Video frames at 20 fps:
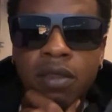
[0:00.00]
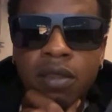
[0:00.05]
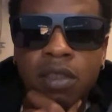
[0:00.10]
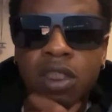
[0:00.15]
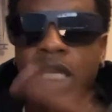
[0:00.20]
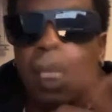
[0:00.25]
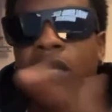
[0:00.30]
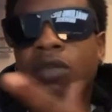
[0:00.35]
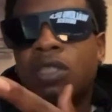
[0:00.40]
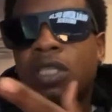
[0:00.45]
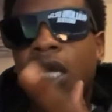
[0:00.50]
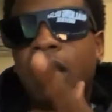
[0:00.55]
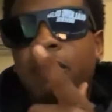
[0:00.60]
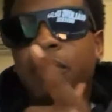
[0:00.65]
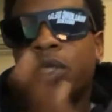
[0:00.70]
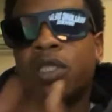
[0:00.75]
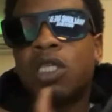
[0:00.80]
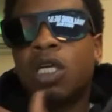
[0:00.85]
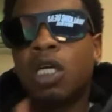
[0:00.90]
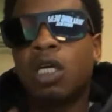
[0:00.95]
Shout out to that
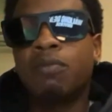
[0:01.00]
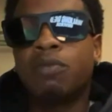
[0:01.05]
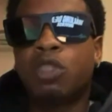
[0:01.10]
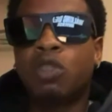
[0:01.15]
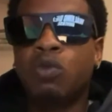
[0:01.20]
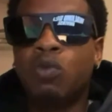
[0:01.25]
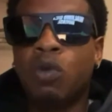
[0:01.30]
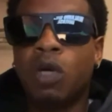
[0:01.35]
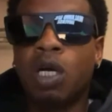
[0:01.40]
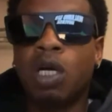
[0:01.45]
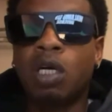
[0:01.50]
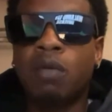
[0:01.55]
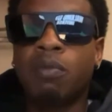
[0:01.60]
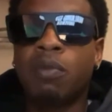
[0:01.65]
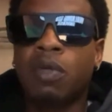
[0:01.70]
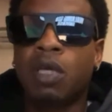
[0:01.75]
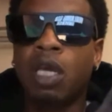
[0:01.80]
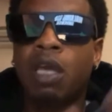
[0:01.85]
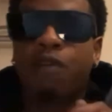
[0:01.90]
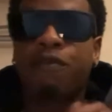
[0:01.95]
bitch Hump too, Hump,
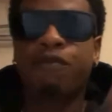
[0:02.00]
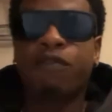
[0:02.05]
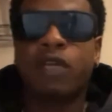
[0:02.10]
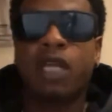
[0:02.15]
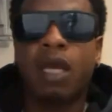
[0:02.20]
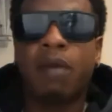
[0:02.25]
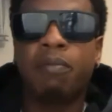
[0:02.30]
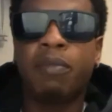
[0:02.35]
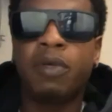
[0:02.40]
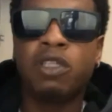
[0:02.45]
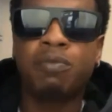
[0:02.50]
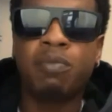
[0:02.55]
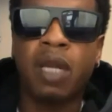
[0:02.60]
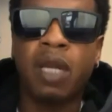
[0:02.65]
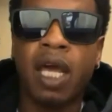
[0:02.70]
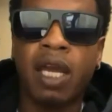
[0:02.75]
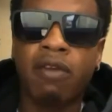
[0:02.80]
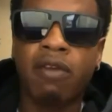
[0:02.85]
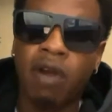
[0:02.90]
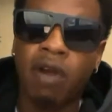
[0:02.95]
and free that bitch
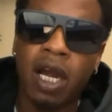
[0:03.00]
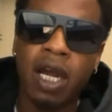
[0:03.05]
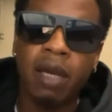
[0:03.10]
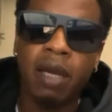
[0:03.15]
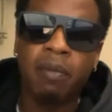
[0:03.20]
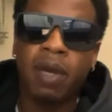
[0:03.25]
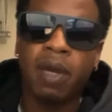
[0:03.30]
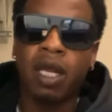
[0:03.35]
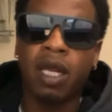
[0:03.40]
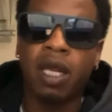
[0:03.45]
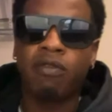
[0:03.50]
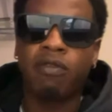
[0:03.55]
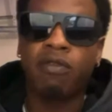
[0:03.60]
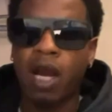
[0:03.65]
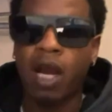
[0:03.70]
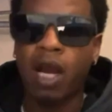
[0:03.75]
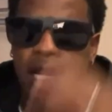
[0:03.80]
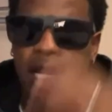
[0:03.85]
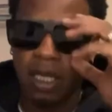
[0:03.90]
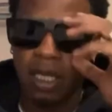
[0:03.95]
Black Ryan, man,
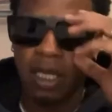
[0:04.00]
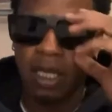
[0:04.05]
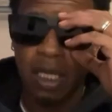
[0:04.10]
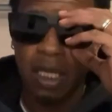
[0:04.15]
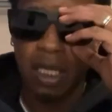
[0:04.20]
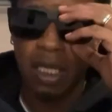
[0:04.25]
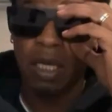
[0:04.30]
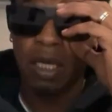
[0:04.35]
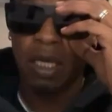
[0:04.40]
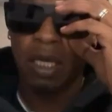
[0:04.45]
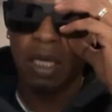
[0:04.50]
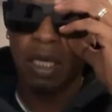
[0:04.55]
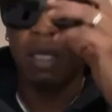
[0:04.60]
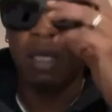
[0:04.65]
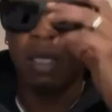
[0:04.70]
Ryan, you dig?